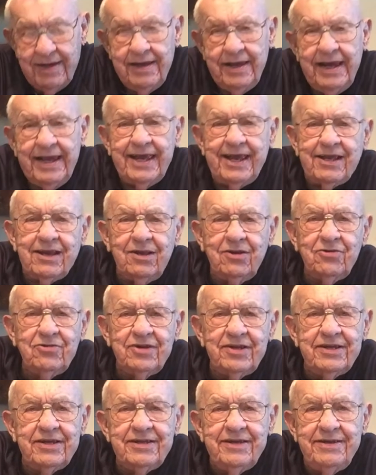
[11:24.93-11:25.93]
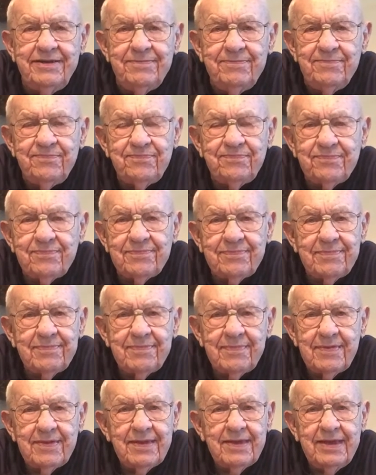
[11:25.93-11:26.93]
Included
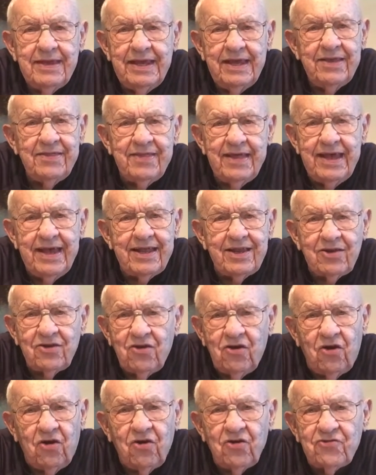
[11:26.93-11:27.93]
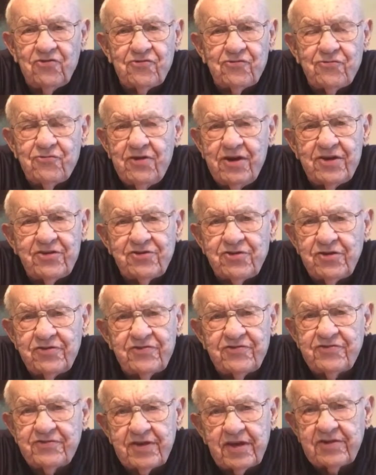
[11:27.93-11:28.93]
in that long stretch of
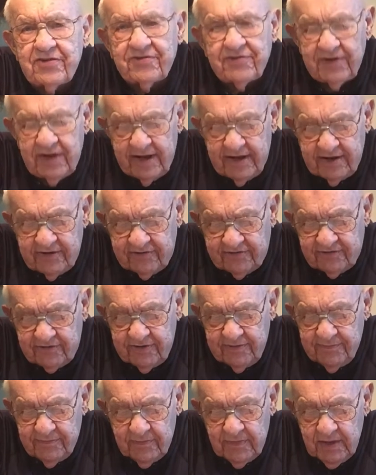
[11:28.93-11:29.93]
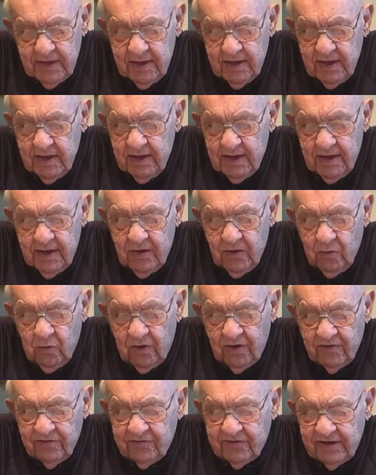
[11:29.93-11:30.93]
success
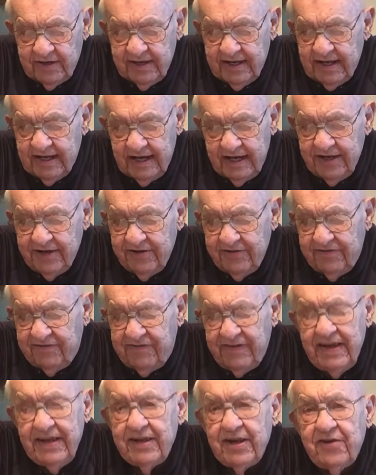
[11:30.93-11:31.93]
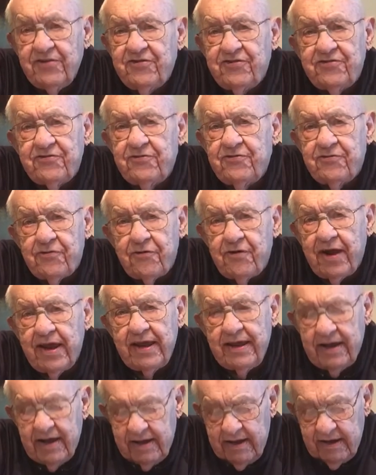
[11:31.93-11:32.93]
was an undefeated
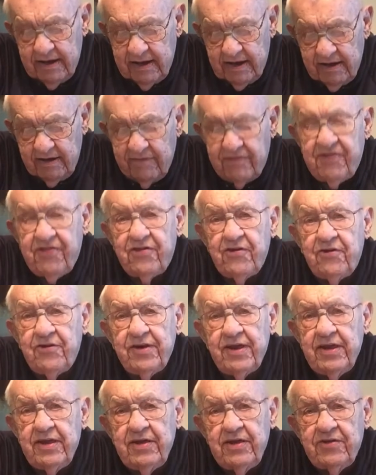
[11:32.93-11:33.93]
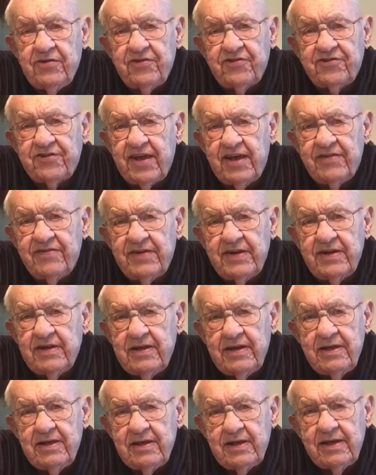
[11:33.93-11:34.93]
string of
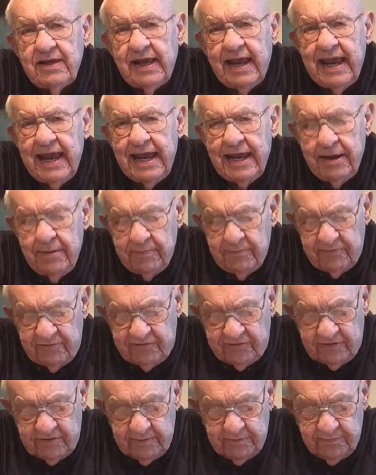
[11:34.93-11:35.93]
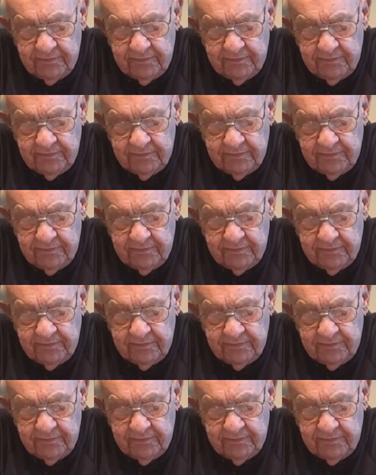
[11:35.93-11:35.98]
37 games.